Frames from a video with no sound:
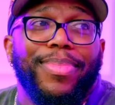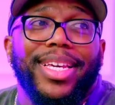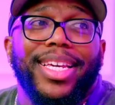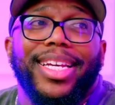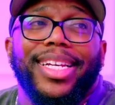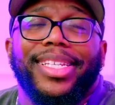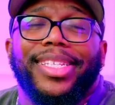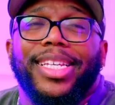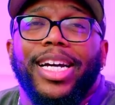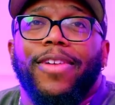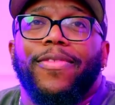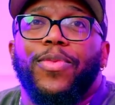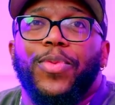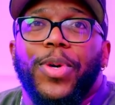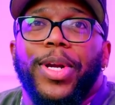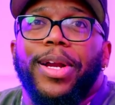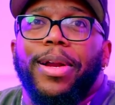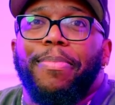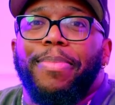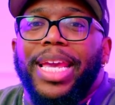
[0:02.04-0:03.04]
Being
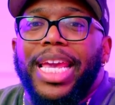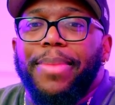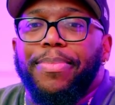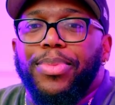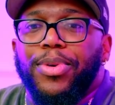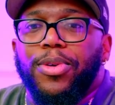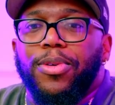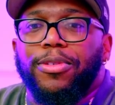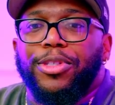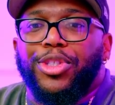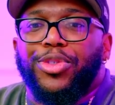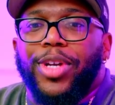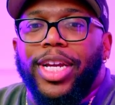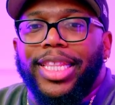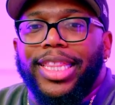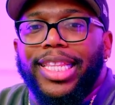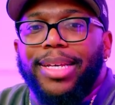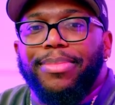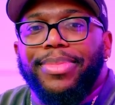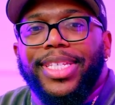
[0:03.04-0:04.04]
self-aware, people
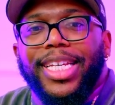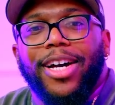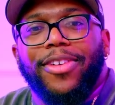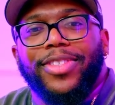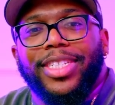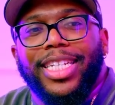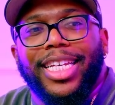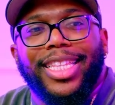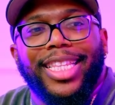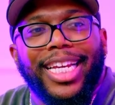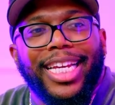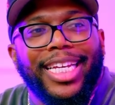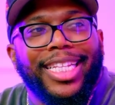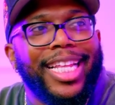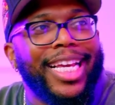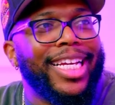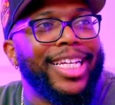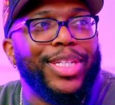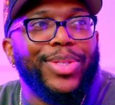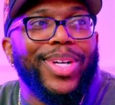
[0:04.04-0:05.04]
trick themselves into thinking
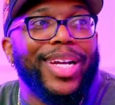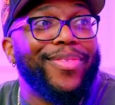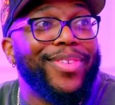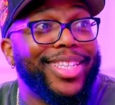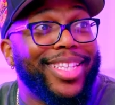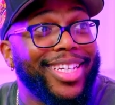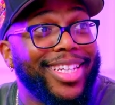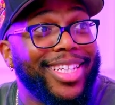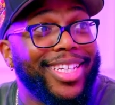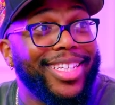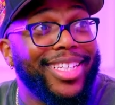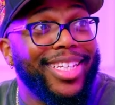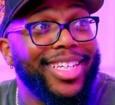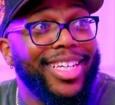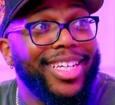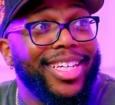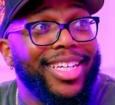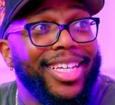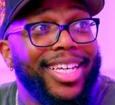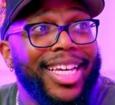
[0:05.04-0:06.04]
they can do everything.
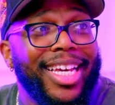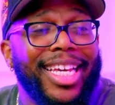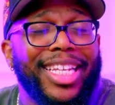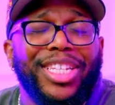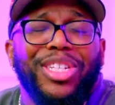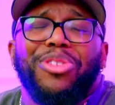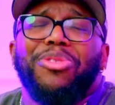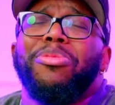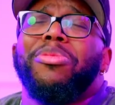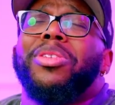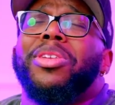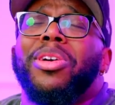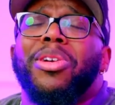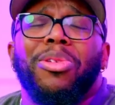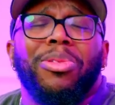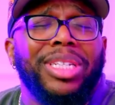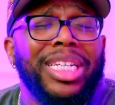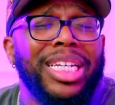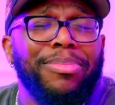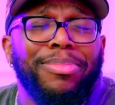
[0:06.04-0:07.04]
And
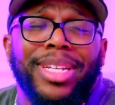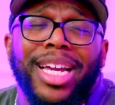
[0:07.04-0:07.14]
deep